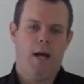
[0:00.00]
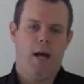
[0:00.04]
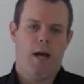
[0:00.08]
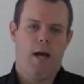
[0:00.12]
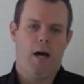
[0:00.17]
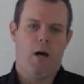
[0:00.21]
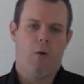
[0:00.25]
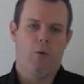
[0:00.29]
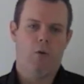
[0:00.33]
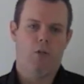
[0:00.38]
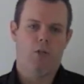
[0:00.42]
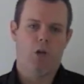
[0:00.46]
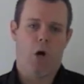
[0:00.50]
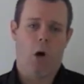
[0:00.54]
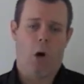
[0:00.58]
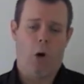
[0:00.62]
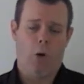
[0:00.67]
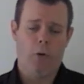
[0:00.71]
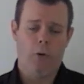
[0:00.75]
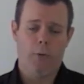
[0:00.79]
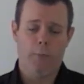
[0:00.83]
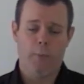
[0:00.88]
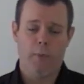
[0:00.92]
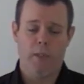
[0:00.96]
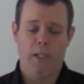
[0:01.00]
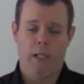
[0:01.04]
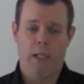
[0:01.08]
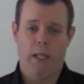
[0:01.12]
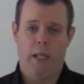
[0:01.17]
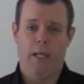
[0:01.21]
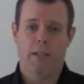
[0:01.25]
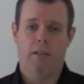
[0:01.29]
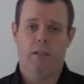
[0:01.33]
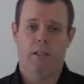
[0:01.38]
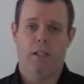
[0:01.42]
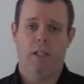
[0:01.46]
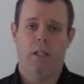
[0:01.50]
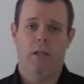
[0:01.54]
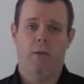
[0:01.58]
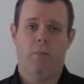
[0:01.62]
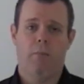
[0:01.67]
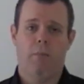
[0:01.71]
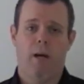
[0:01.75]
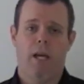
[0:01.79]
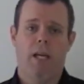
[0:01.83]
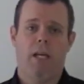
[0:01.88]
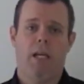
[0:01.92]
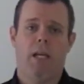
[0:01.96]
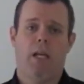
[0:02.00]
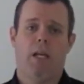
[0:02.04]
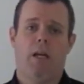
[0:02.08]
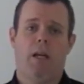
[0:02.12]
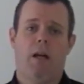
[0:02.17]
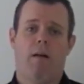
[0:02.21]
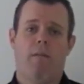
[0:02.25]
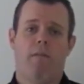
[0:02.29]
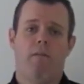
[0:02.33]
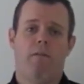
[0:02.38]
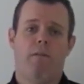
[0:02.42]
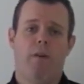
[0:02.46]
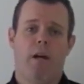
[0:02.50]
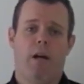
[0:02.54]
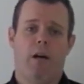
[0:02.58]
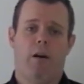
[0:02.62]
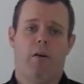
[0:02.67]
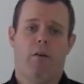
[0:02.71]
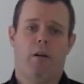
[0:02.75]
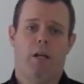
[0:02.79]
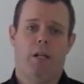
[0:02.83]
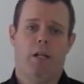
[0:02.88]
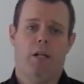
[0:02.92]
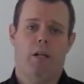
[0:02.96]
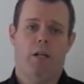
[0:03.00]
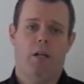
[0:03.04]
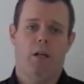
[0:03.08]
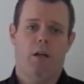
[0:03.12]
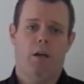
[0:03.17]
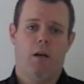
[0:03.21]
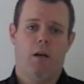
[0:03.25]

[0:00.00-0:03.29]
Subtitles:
which ultimately led to him making a very